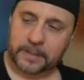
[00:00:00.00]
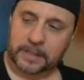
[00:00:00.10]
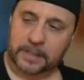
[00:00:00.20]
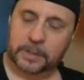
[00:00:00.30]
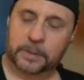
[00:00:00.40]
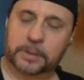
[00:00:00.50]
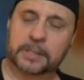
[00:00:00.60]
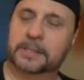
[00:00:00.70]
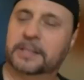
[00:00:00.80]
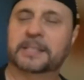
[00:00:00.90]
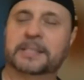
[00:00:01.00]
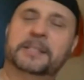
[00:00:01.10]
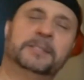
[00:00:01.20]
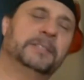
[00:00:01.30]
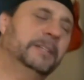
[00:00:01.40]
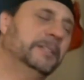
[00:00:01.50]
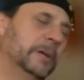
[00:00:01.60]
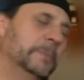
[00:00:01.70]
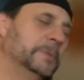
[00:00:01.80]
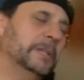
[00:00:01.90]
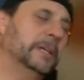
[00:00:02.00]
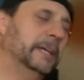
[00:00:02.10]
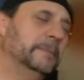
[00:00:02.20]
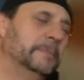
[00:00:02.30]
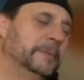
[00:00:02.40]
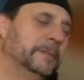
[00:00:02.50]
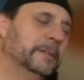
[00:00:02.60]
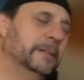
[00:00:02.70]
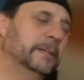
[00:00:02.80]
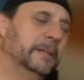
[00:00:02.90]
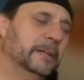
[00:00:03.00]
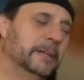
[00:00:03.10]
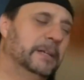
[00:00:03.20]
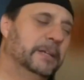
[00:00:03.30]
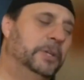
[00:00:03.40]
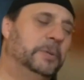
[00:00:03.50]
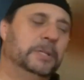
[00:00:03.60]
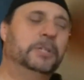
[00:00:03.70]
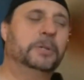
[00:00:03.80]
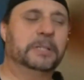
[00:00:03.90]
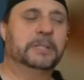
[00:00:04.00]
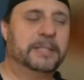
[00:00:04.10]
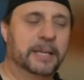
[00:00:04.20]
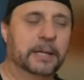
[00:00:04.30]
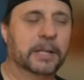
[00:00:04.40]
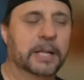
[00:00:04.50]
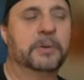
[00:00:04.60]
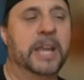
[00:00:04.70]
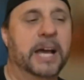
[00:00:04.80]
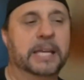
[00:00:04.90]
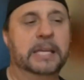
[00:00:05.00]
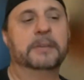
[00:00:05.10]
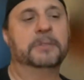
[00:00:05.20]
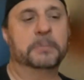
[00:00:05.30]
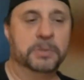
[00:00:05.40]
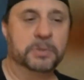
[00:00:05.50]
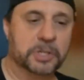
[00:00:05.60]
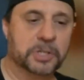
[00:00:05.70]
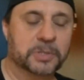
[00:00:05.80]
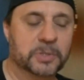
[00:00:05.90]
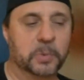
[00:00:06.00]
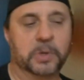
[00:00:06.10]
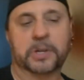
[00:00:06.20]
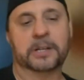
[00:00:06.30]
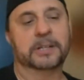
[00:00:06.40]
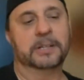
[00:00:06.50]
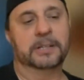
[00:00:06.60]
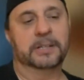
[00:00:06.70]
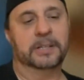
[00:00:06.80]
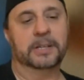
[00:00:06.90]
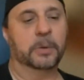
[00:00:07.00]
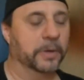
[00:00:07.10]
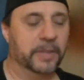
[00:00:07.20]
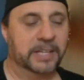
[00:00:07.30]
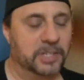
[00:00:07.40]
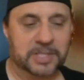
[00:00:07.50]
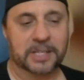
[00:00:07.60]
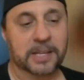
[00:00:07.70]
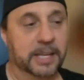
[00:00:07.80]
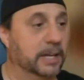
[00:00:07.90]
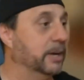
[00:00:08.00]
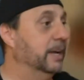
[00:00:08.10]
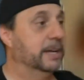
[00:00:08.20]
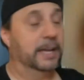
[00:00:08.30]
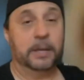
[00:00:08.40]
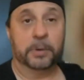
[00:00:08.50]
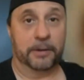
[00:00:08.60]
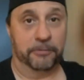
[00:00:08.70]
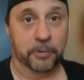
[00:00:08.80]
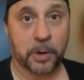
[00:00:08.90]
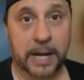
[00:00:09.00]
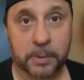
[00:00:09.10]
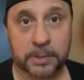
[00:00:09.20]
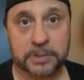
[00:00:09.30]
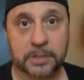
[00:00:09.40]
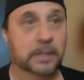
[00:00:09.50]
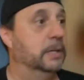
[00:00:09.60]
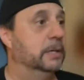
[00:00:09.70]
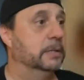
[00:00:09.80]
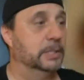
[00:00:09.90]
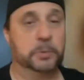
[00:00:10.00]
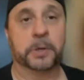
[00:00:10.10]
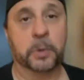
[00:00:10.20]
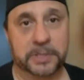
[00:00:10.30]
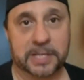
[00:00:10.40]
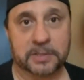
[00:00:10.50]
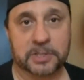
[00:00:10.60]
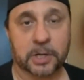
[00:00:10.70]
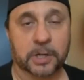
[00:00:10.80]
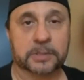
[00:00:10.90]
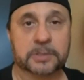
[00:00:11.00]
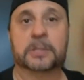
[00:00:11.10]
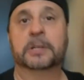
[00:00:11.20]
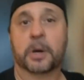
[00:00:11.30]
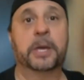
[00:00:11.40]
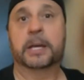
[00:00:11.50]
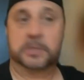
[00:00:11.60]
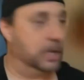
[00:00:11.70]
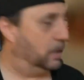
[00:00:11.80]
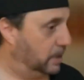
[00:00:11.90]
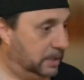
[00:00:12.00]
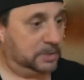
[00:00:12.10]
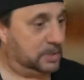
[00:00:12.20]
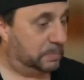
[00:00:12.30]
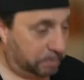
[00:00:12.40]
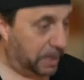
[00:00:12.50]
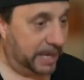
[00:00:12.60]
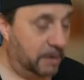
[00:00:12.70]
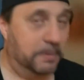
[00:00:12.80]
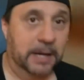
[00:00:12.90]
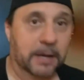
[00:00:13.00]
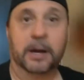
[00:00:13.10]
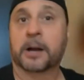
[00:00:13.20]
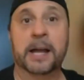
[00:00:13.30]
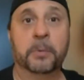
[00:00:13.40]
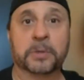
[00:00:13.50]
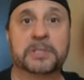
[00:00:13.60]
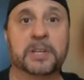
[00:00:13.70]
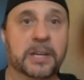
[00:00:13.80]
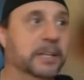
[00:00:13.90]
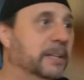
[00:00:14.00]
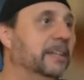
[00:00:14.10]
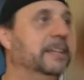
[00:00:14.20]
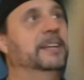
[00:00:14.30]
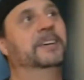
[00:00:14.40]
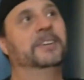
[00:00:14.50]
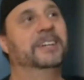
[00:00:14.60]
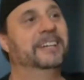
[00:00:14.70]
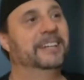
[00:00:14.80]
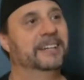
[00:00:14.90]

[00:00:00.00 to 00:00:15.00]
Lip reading: it's almost like you can tell how naive the musicians were, you know, where they just didn't care. Hey, we got 4 hours. Let's record 10 songs. Okay, let's go. Banging them out. All right, we're done. You know,